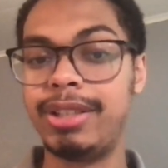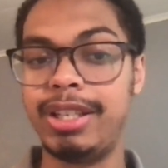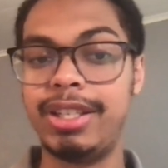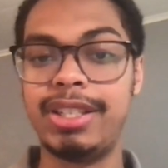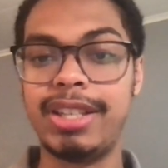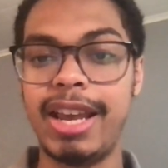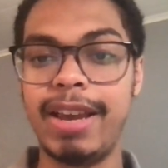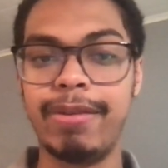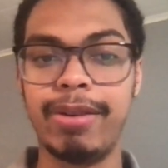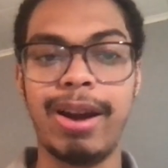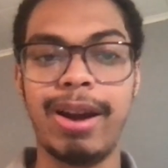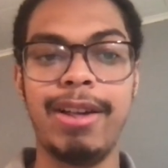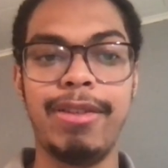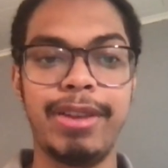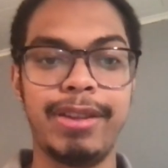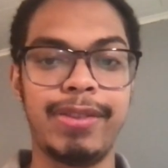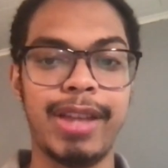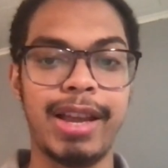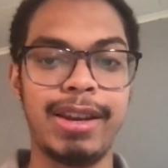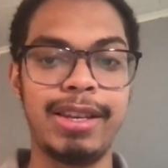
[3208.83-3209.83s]
saver. I
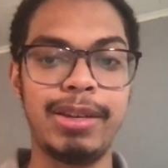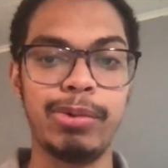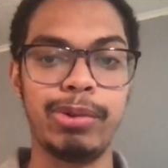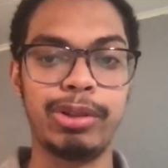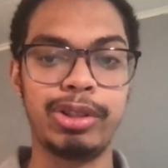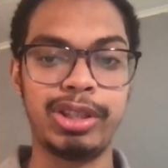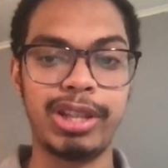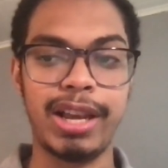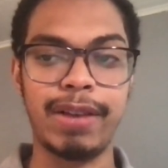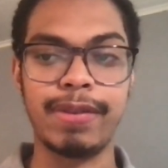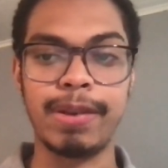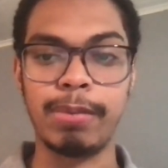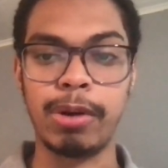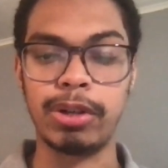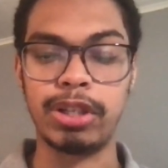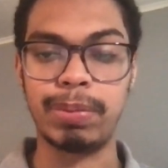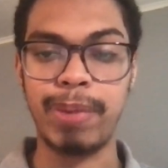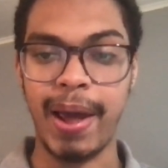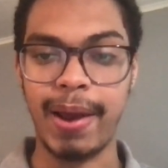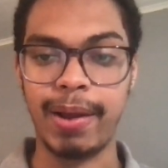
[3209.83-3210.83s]
think that he will save the
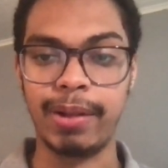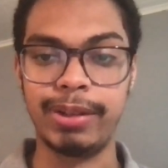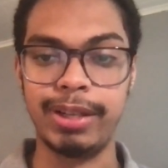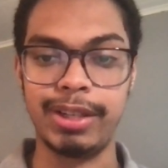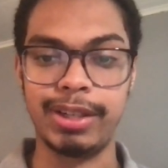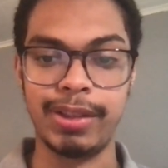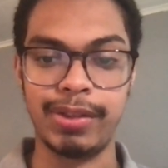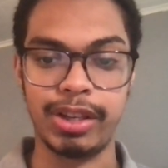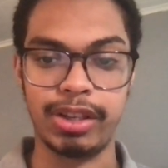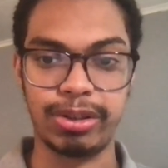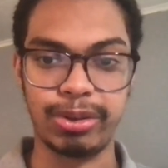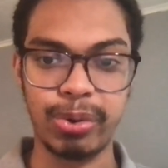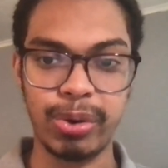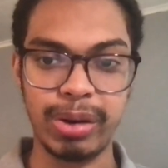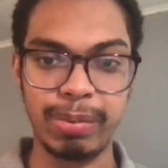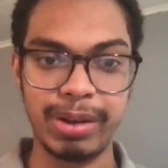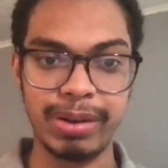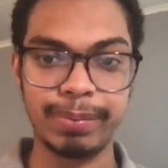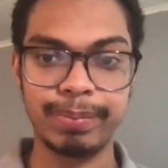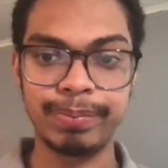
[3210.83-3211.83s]
most penalties in this
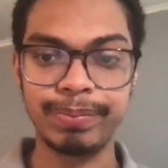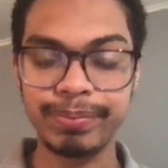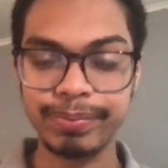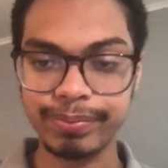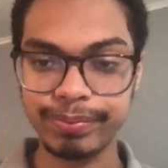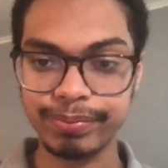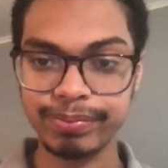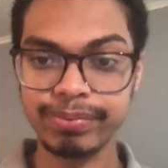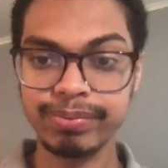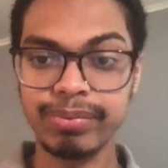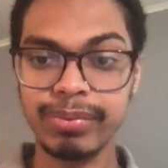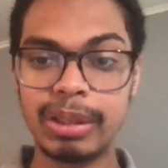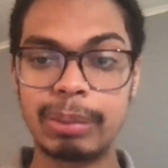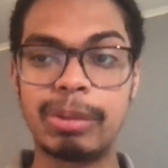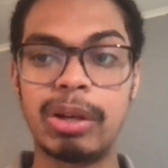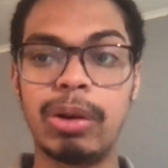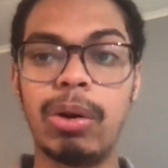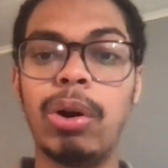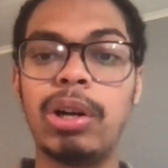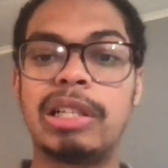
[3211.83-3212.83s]
tournament.
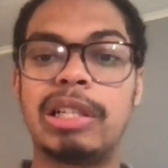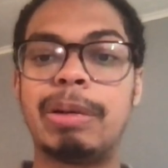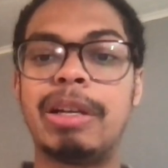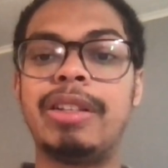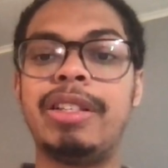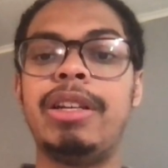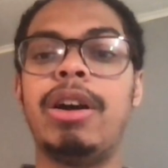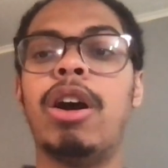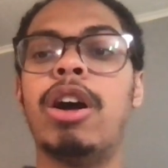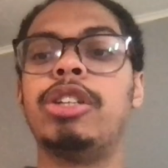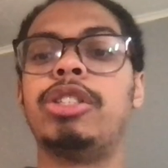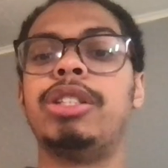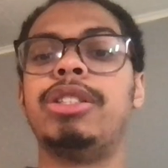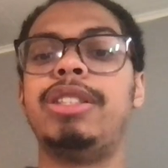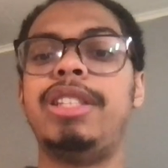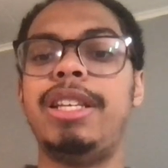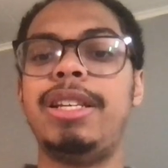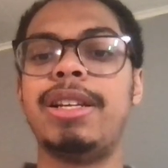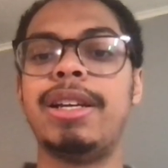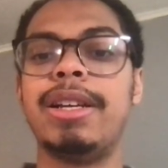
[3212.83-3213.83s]
But ultimately,
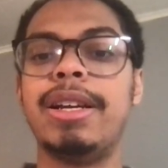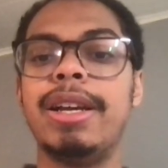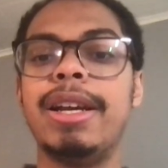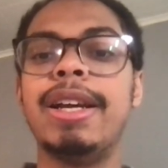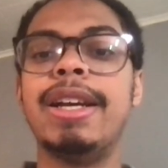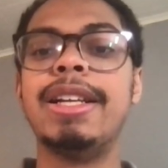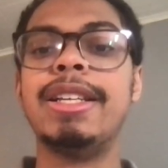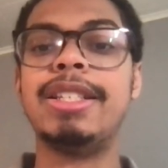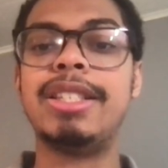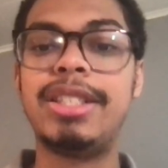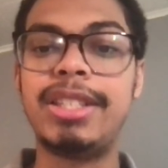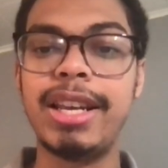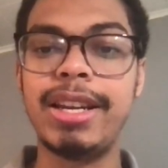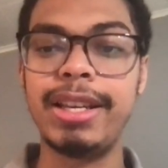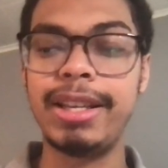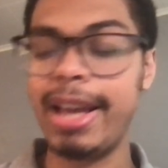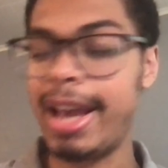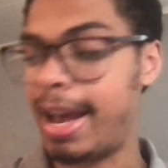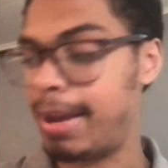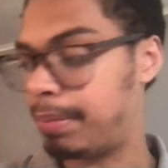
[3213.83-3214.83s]
Argentina
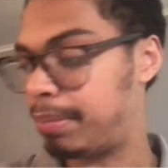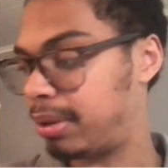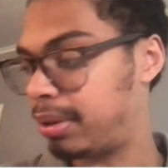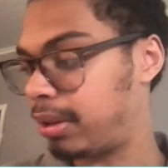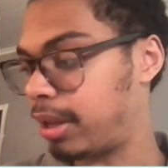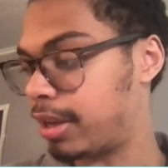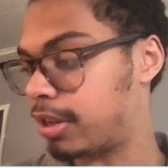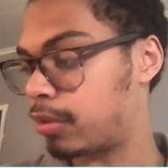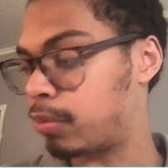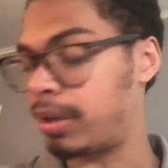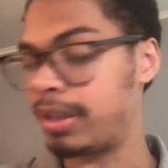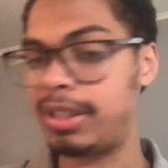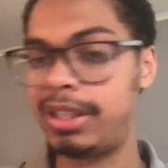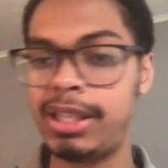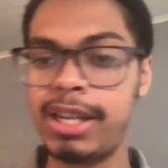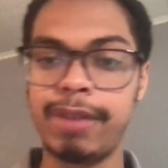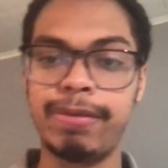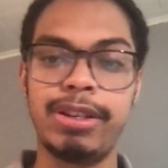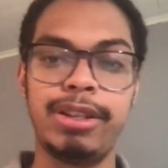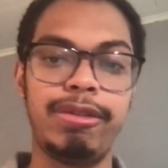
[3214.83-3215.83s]
sitting at plus
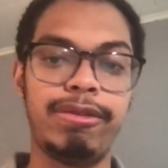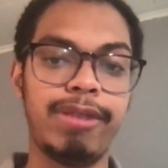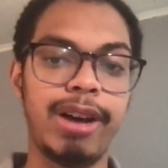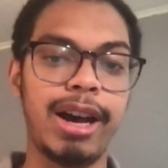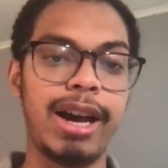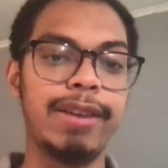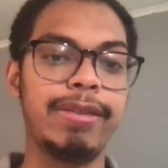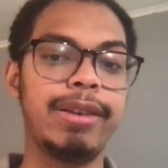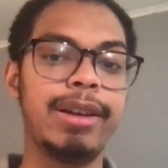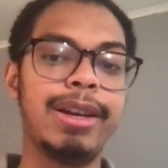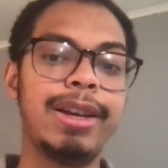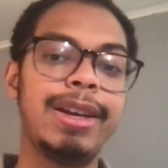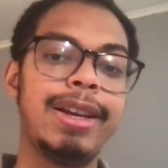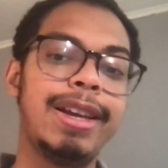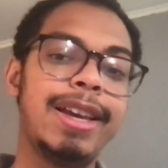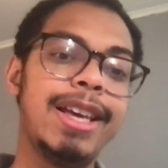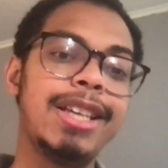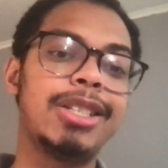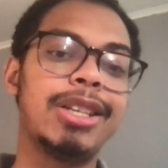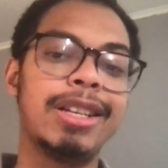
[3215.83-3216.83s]
175
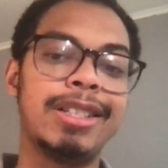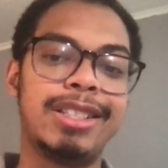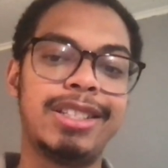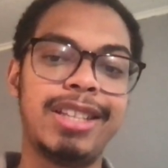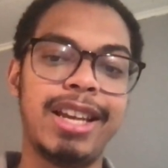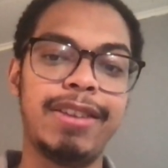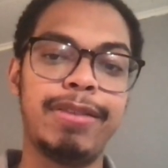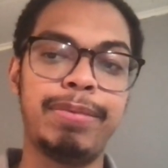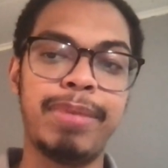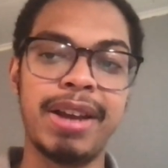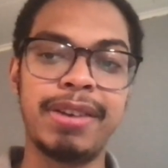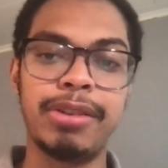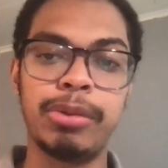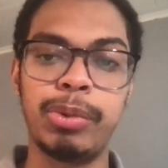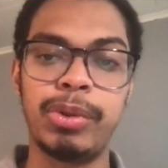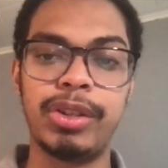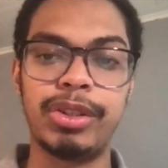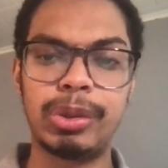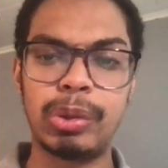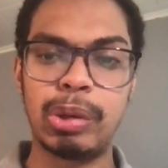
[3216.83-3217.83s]
is a safe bet from
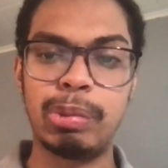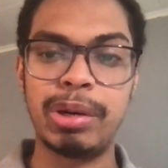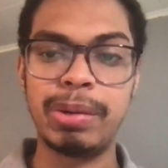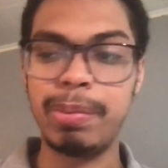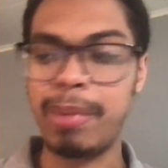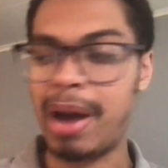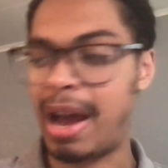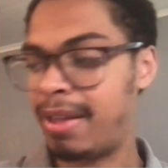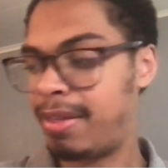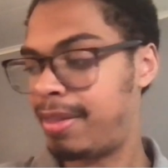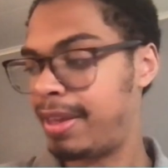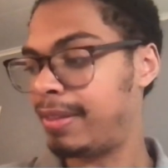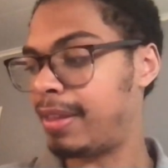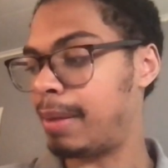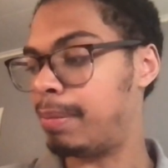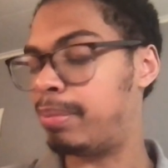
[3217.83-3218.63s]
this tournament. I think that